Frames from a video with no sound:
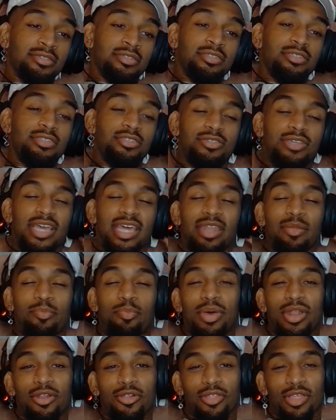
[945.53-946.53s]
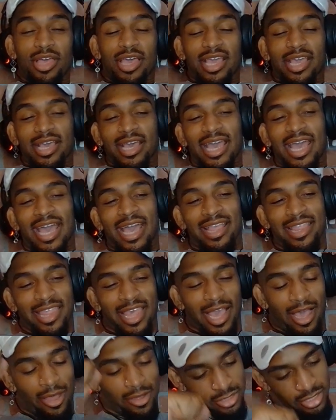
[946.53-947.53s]
You get a better, like, hands
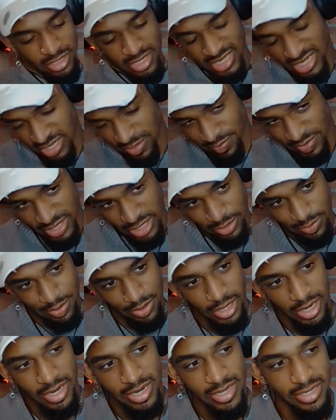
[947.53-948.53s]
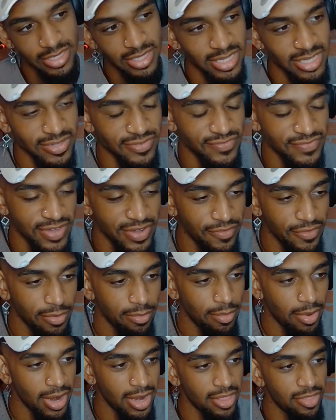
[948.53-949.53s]
down, you get a better product if
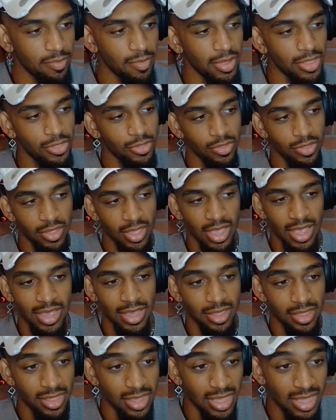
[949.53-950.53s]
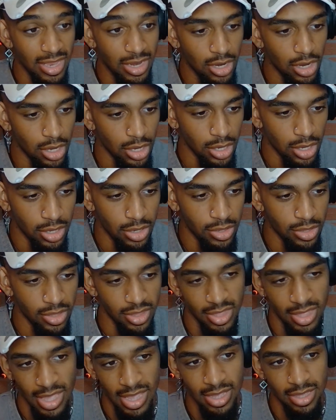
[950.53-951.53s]
everybody's mental state is in a good
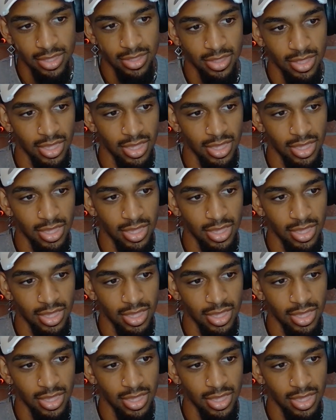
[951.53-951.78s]
state.